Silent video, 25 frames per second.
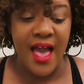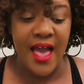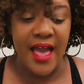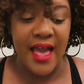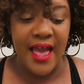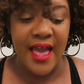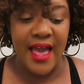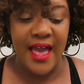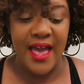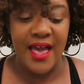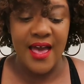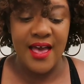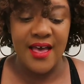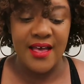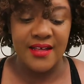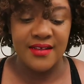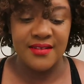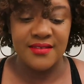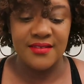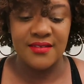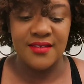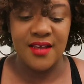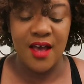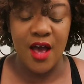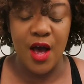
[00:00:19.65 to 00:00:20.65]

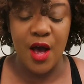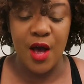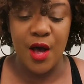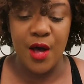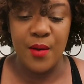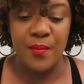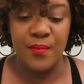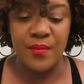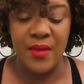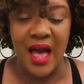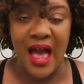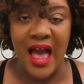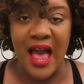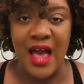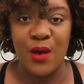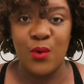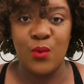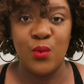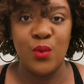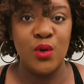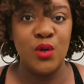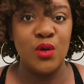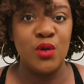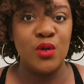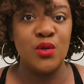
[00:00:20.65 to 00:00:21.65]
and I
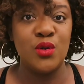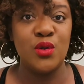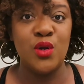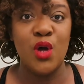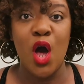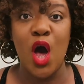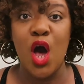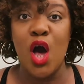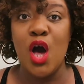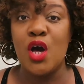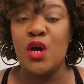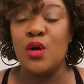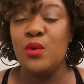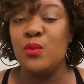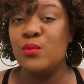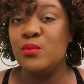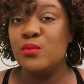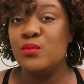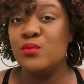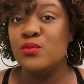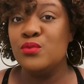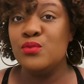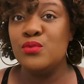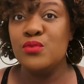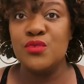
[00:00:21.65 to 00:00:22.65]
will
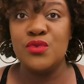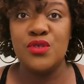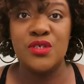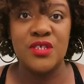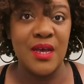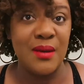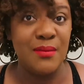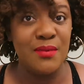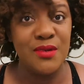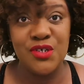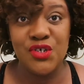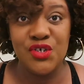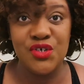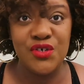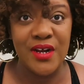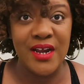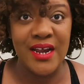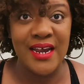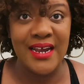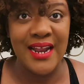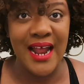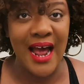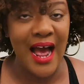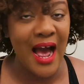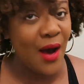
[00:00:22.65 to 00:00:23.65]

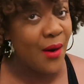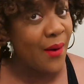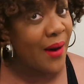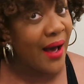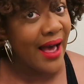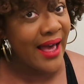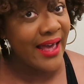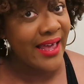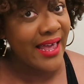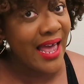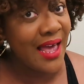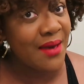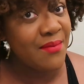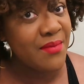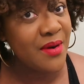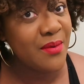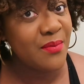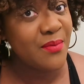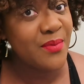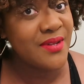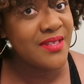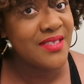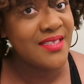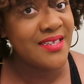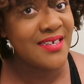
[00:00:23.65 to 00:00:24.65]
demonstrate how I came
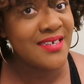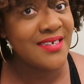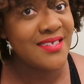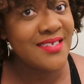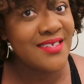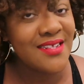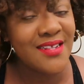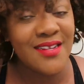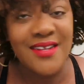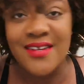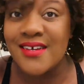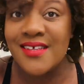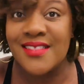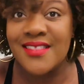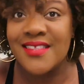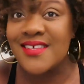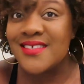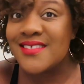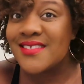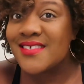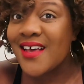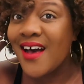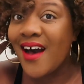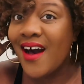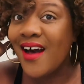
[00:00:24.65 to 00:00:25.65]
up with this look,
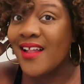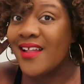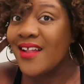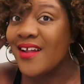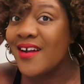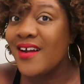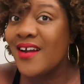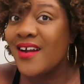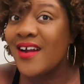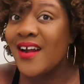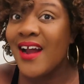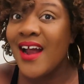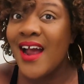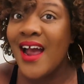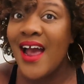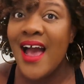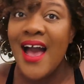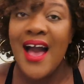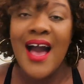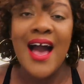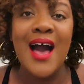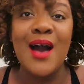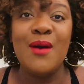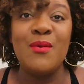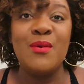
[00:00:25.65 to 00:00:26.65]
this color,
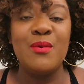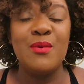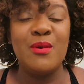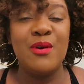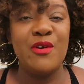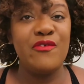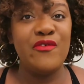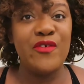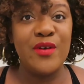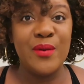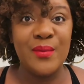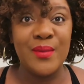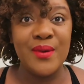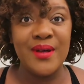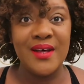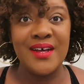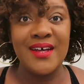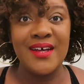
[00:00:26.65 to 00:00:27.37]
how I went from